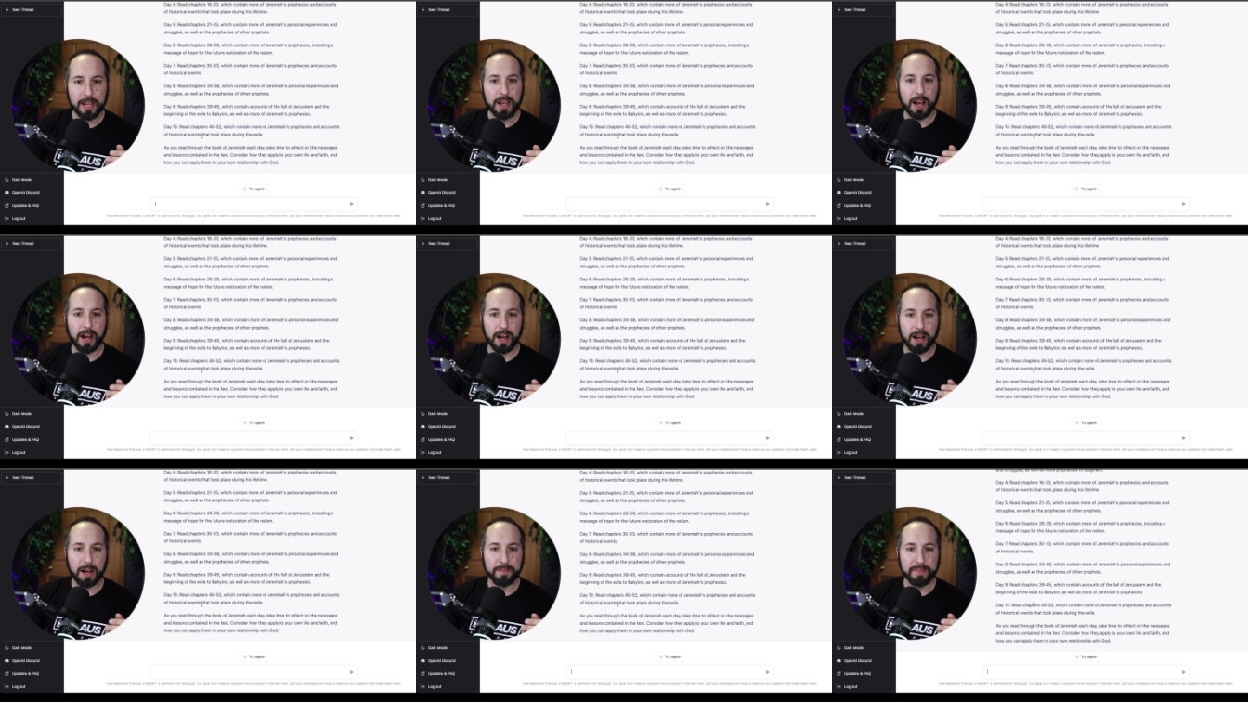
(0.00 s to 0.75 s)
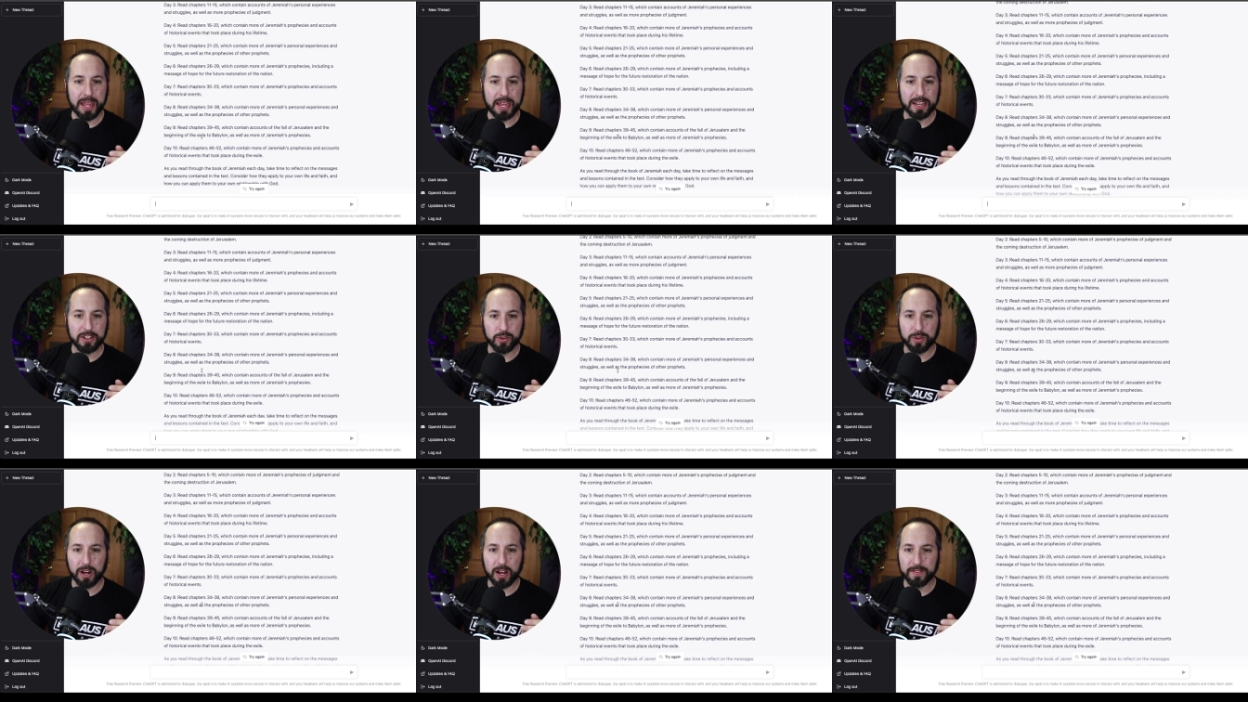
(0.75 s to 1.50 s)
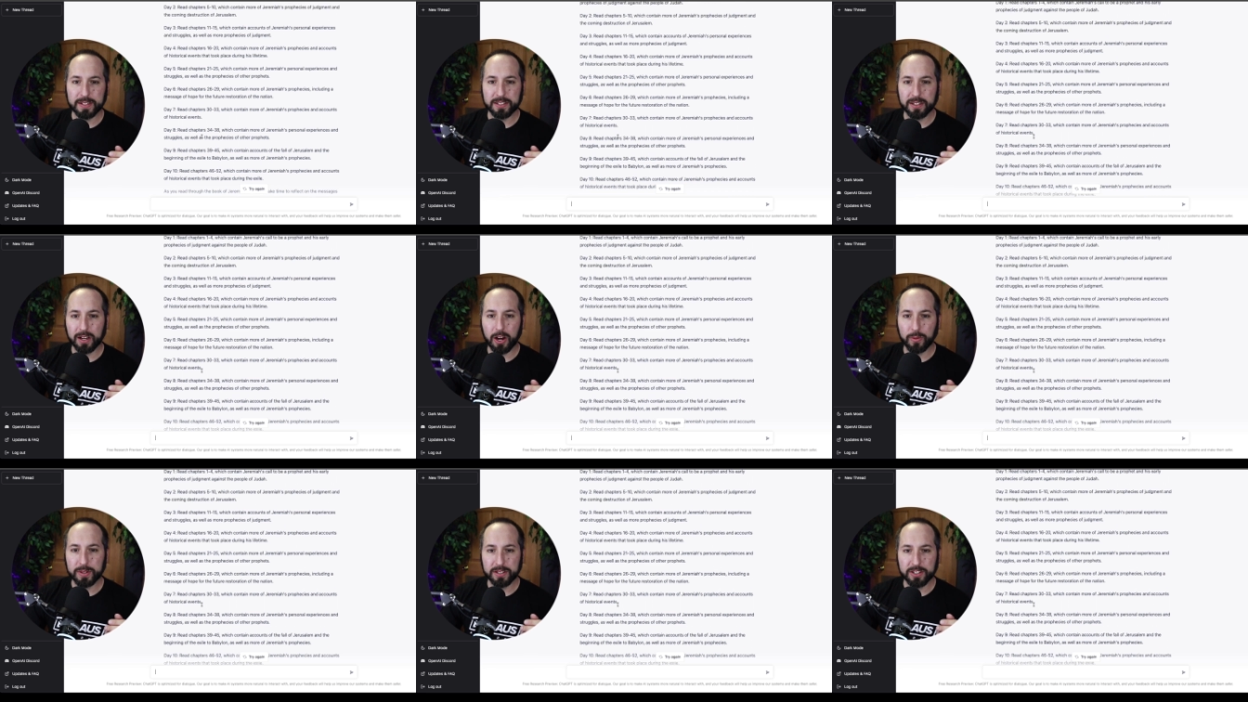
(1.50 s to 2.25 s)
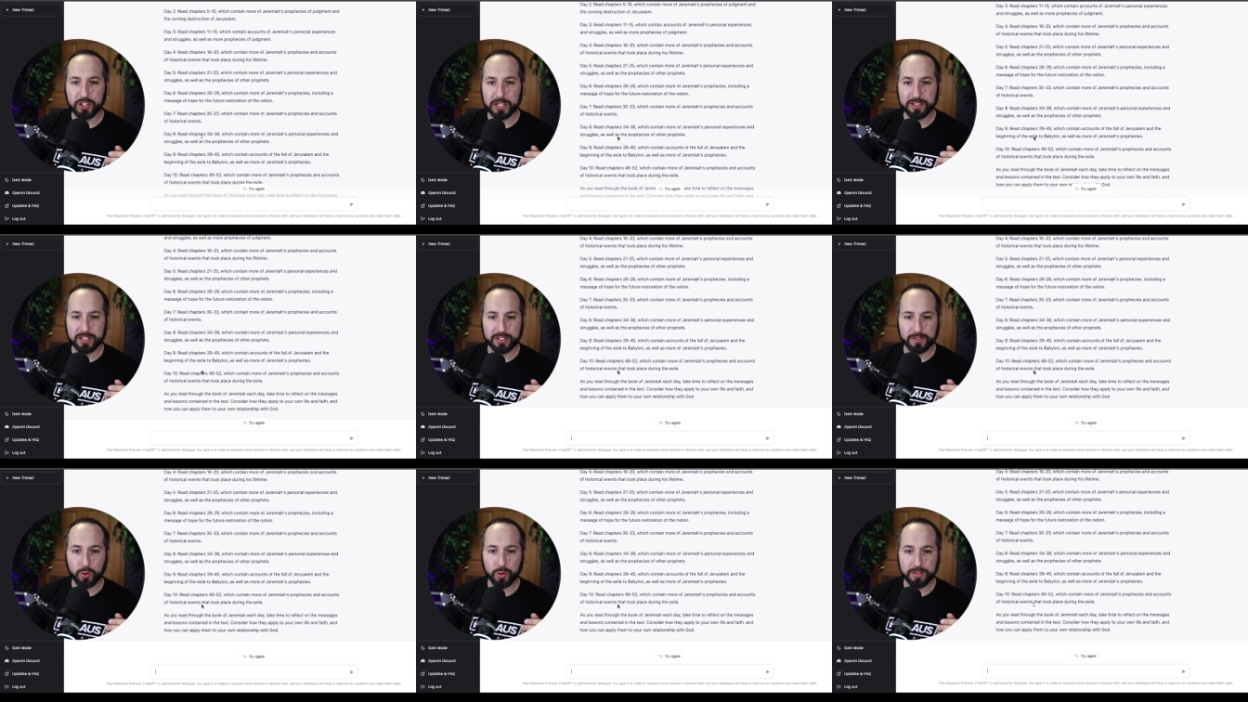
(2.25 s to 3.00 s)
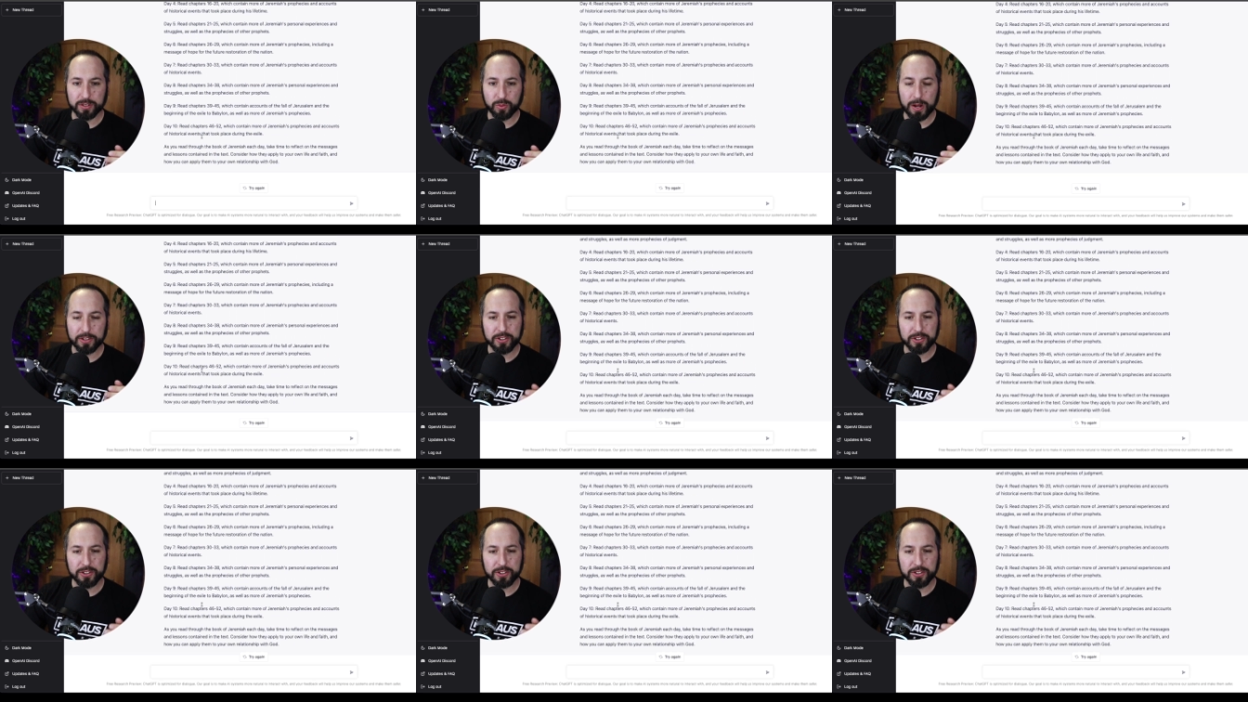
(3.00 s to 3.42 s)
Um, and you can always, always adjust this, of course, as well.